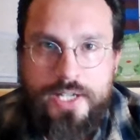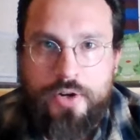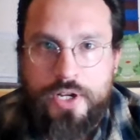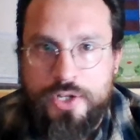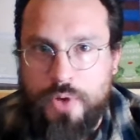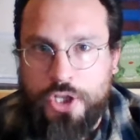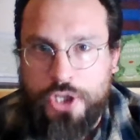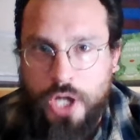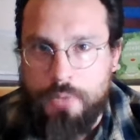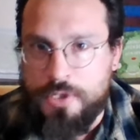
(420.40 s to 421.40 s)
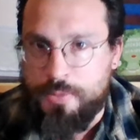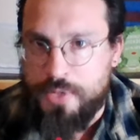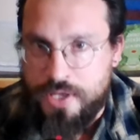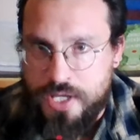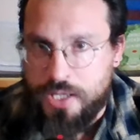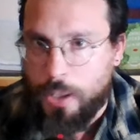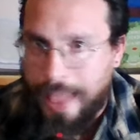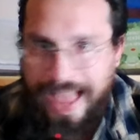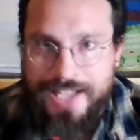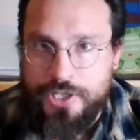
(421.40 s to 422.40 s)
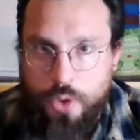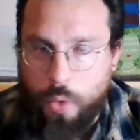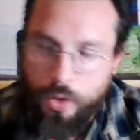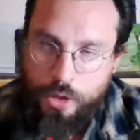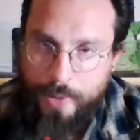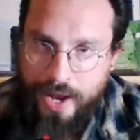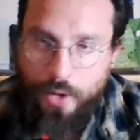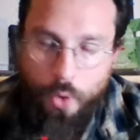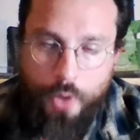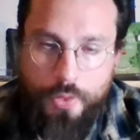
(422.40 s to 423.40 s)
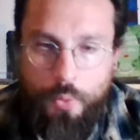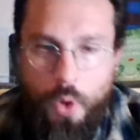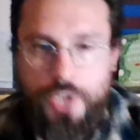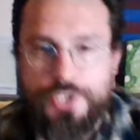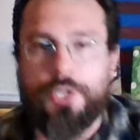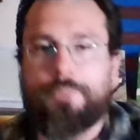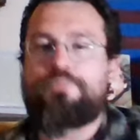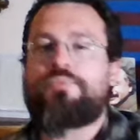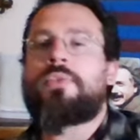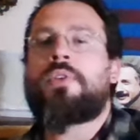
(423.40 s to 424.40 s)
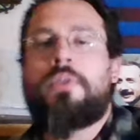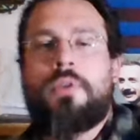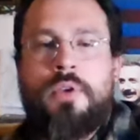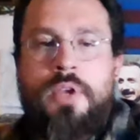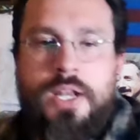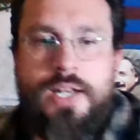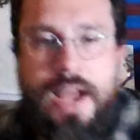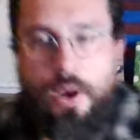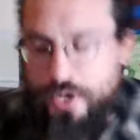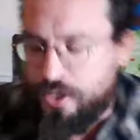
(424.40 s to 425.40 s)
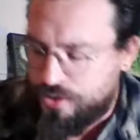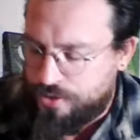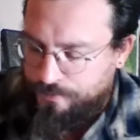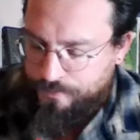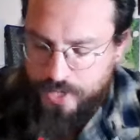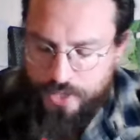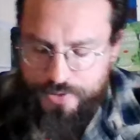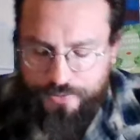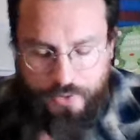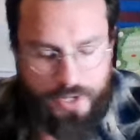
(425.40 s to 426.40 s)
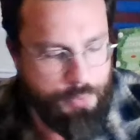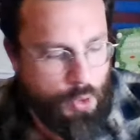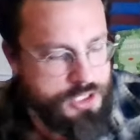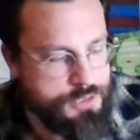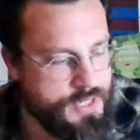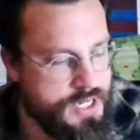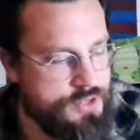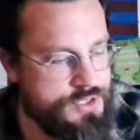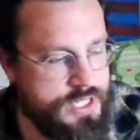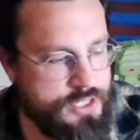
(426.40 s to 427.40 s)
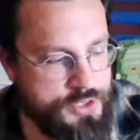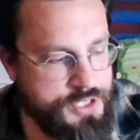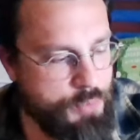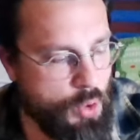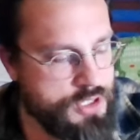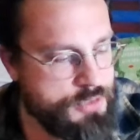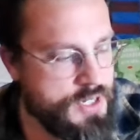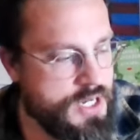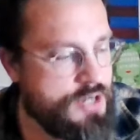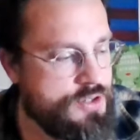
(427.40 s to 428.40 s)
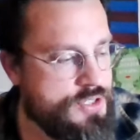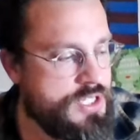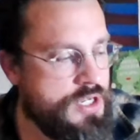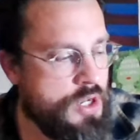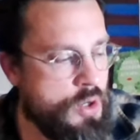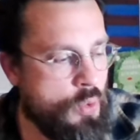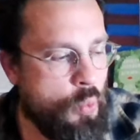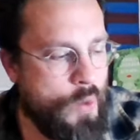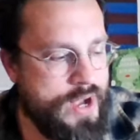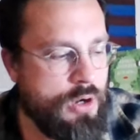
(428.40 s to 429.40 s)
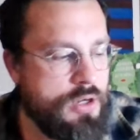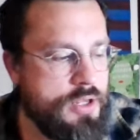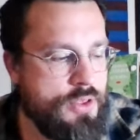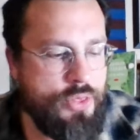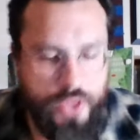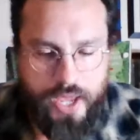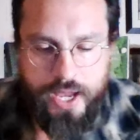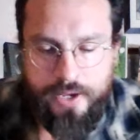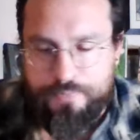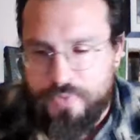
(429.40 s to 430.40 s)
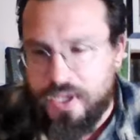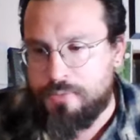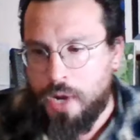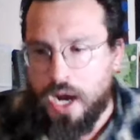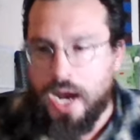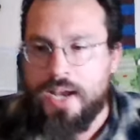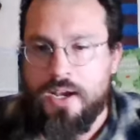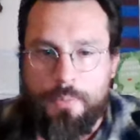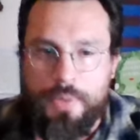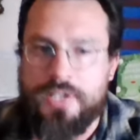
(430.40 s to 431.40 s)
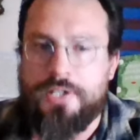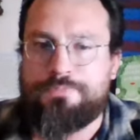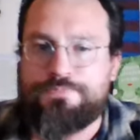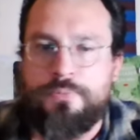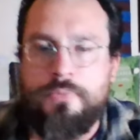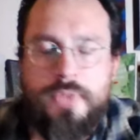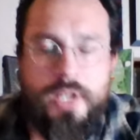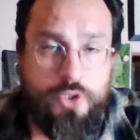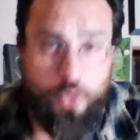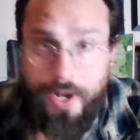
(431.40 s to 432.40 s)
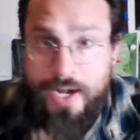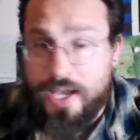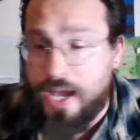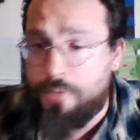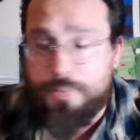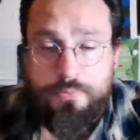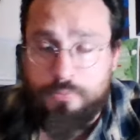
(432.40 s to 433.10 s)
Darius Rush up to be the last cornerback on the roster. Now, here's the here's the funny part to me. Here's the interesting part to me. Here's the weird thing in my opinion. In training camp,